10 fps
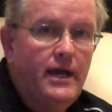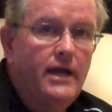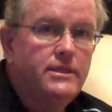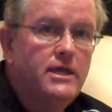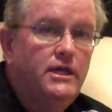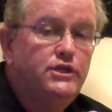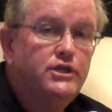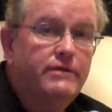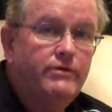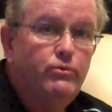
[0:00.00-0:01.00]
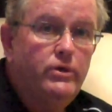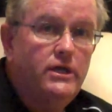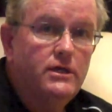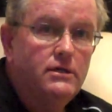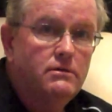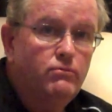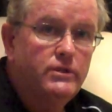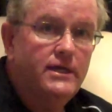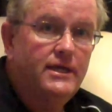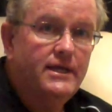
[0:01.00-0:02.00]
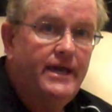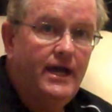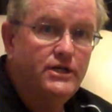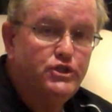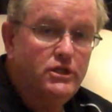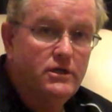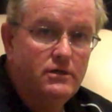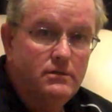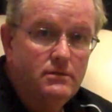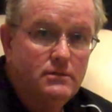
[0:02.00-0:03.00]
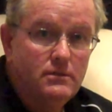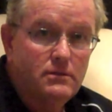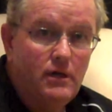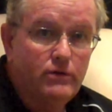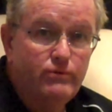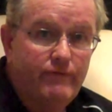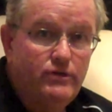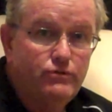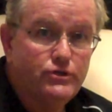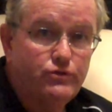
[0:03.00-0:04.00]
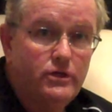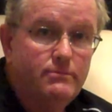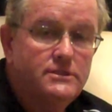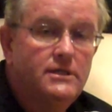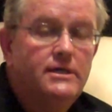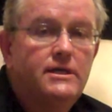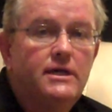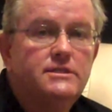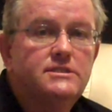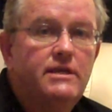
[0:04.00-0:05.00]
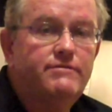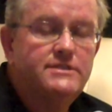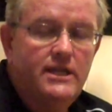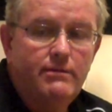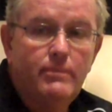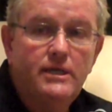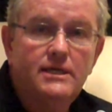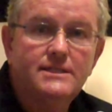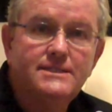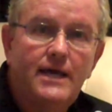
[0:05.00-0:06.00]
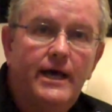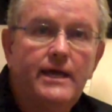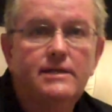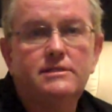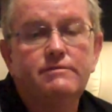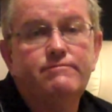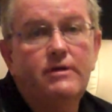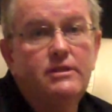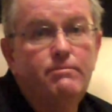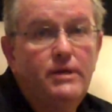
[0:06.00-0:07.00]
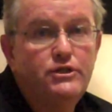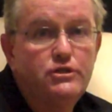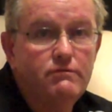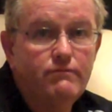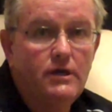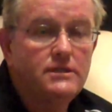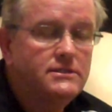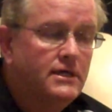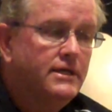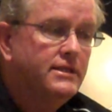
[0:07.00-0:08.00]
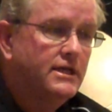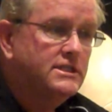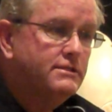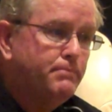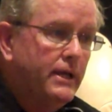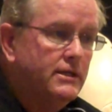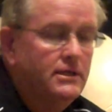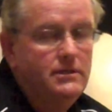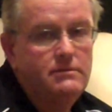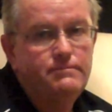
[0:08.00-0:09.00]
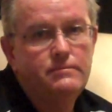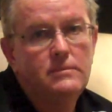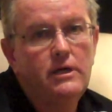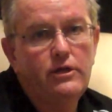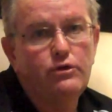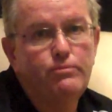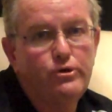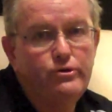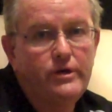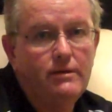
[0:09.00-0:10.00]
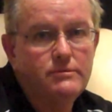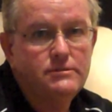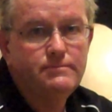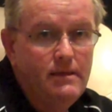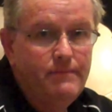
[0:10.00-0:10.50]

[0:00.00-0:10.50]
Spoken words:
and then each and every week, when they get cash in on revenue streams, instead of setting money aside to fund the pension funds, they spend it on other programs.